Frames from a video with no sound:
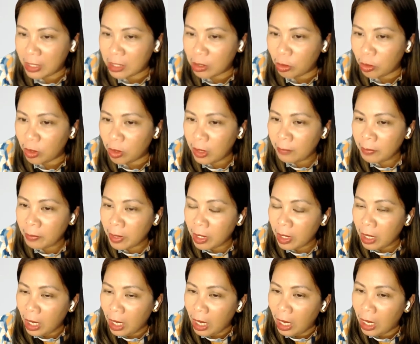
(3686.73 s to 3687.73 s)
So
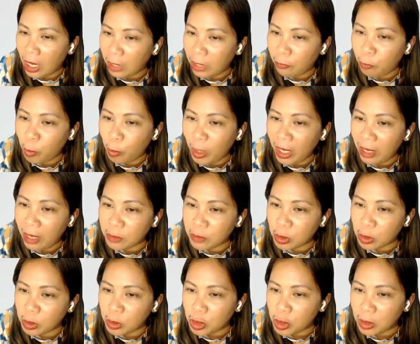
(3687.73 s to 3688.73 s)
if we have
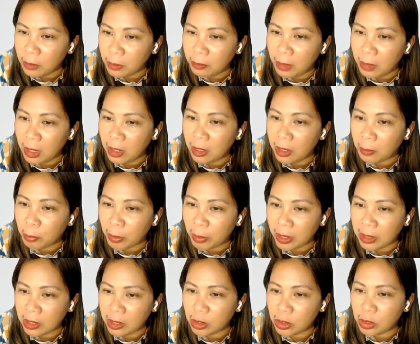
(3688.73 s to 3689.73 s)
social media
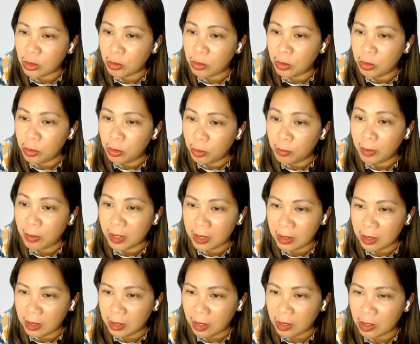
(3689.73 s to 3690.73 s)
presence to do
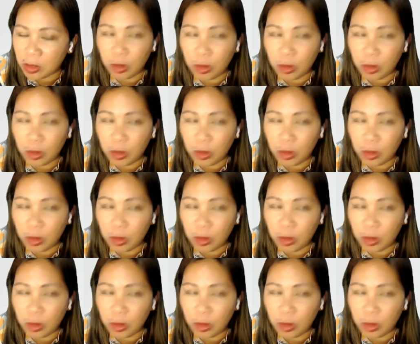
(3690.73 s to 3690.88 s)
business,